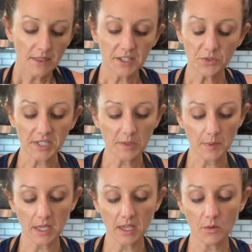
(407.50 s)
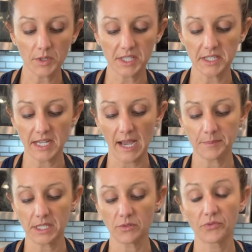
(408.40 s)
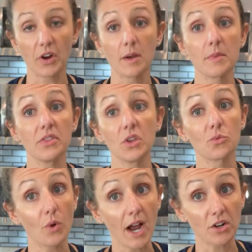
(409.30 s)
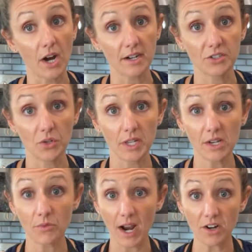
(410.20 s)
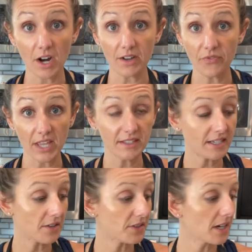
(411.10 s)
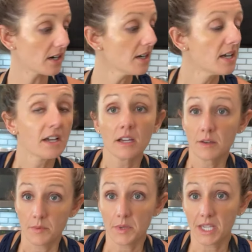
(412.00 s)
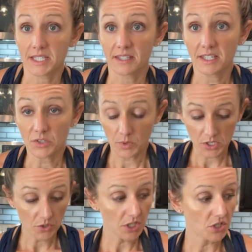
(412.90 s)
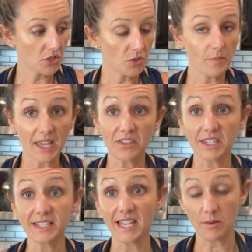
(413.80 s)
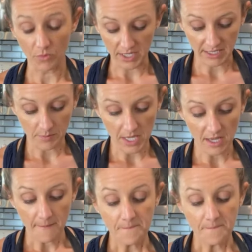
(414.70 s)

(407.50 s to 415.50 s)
This recipe was adapted from the Rock Crock. So any Rockcrok fans out there, because this one you can make this same recipe